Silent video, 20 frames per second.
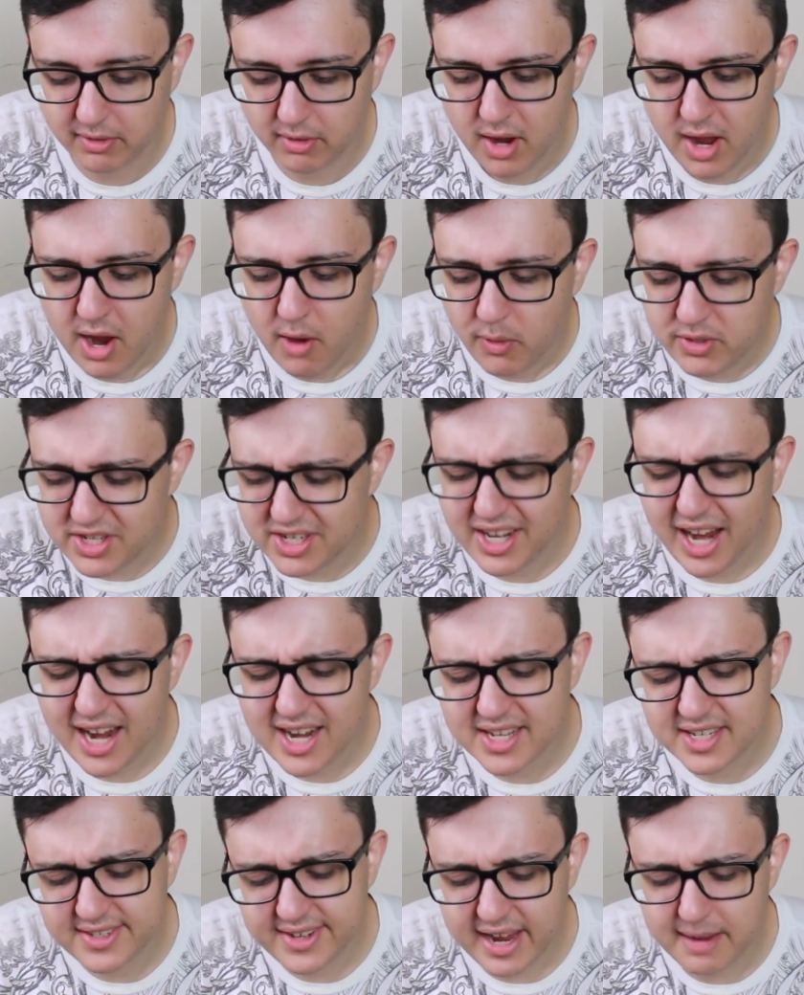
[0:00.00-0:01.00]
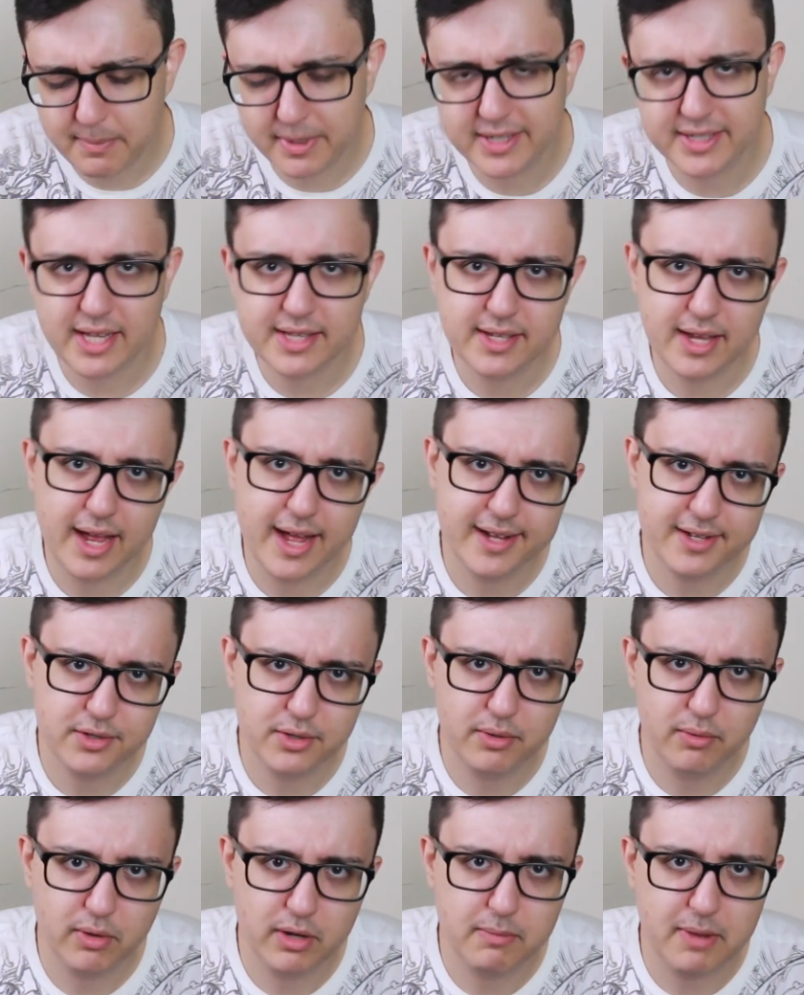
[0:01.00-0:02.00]
which is kind of sad because that's
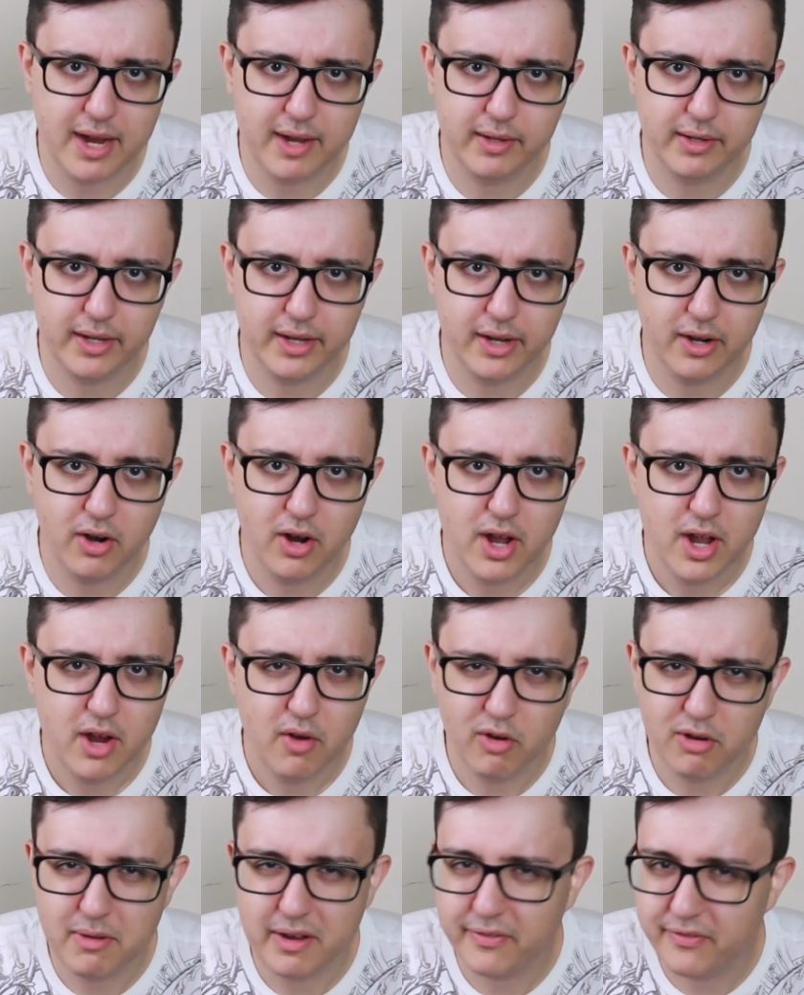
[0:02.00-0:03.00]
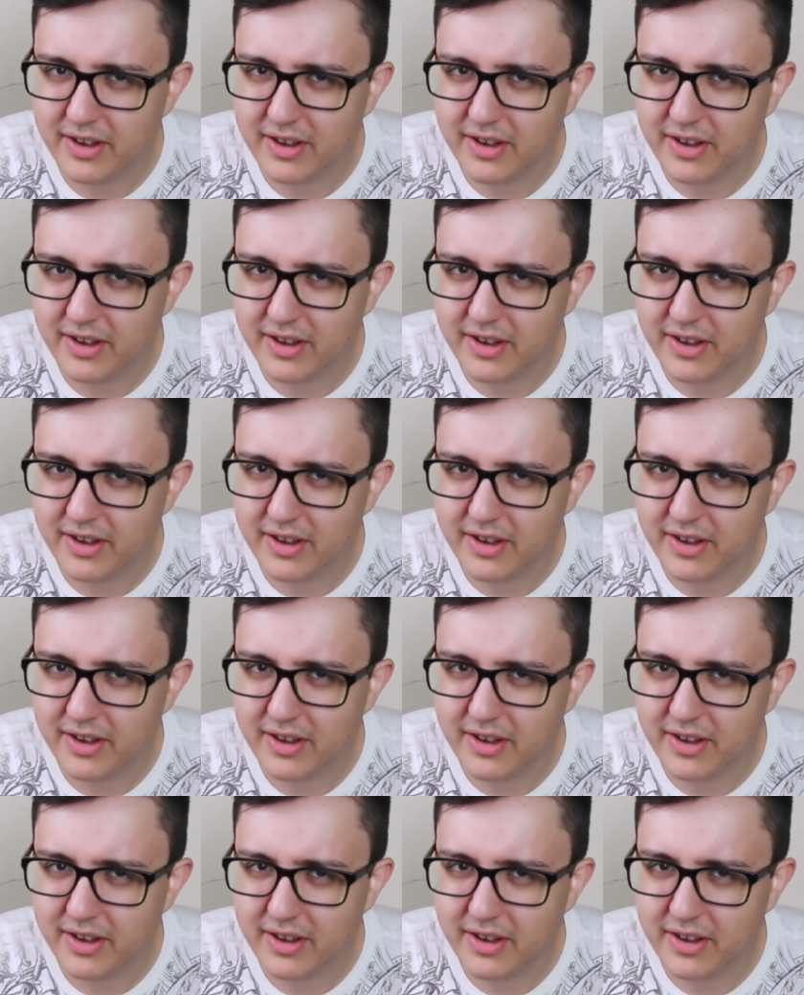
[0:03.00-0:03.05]
actually one of my